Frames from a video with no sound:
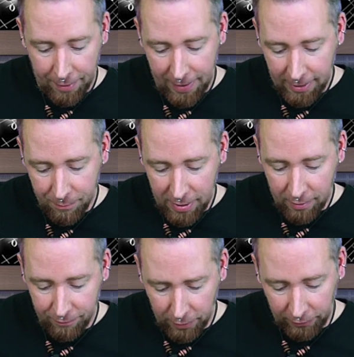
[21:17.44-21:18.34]
and that can
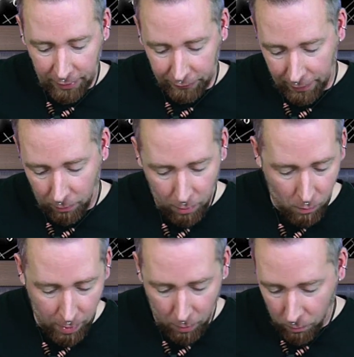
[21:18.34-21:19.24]
be confusing. It's like,
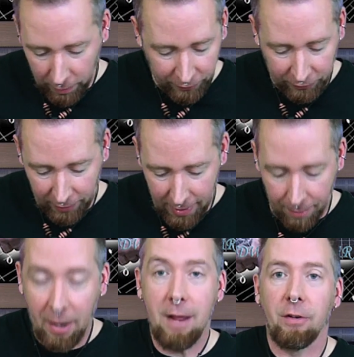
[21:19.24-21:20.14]
oh, well, where's
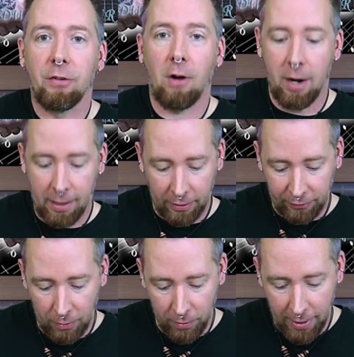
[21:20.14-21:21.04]
C? I'm not even starting on
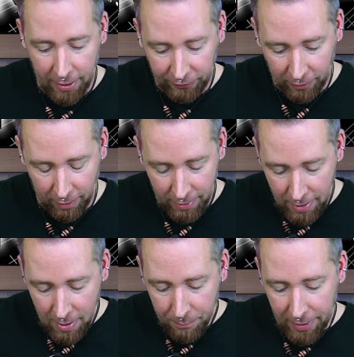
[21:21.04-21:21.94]
a C. Well, you got to start
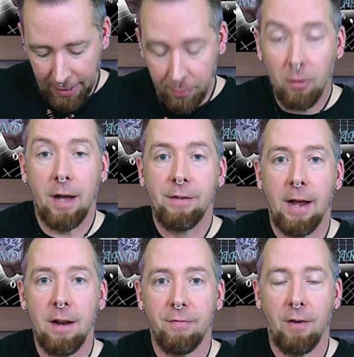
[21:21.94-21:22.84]
being able to
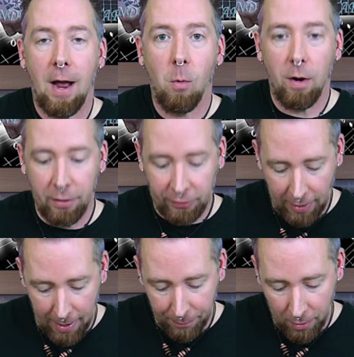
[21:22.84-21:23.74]
identify where the
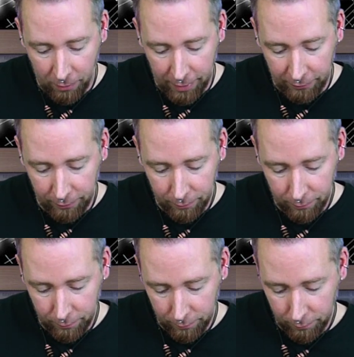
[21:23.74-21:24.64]
top note is
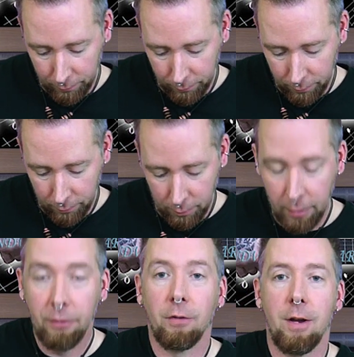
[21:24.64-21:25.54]

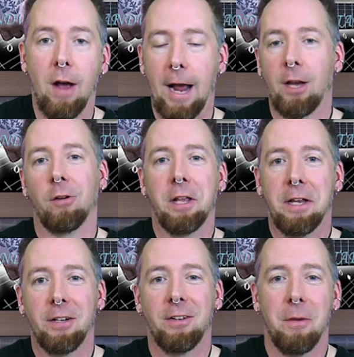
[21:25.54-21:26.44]
so you
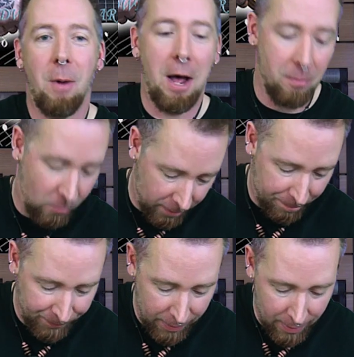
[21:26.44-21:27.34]
accurately get to the bottom one.